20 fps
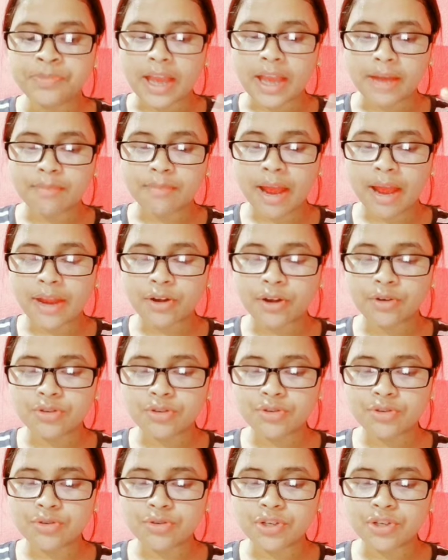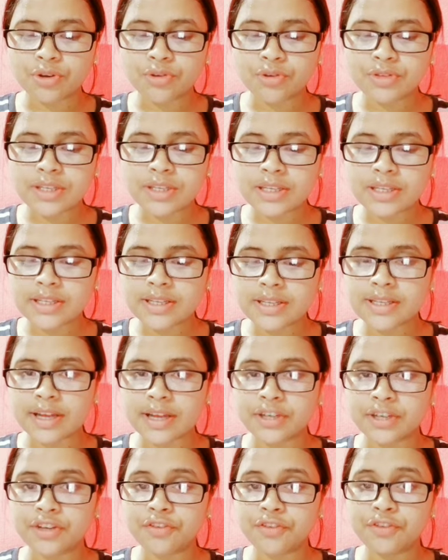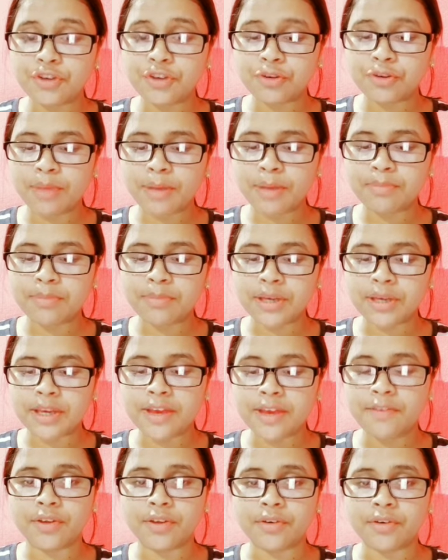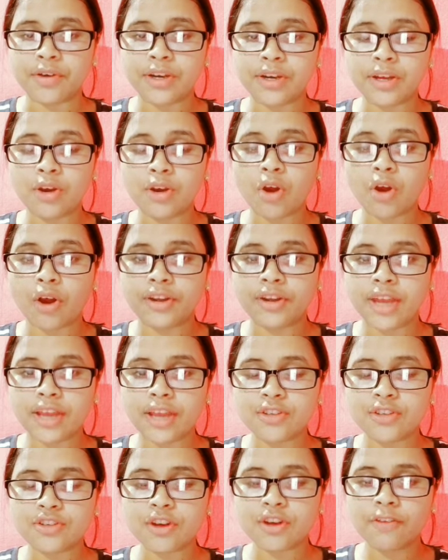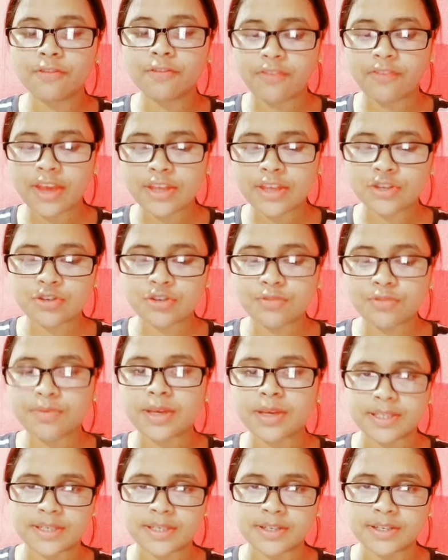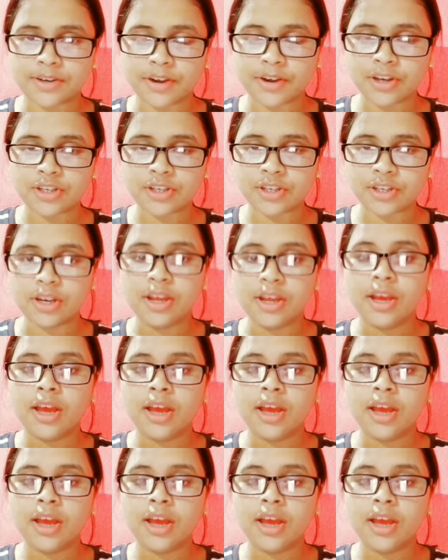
And micro sociology is the study of human behavior in the context of face-to-face interaction.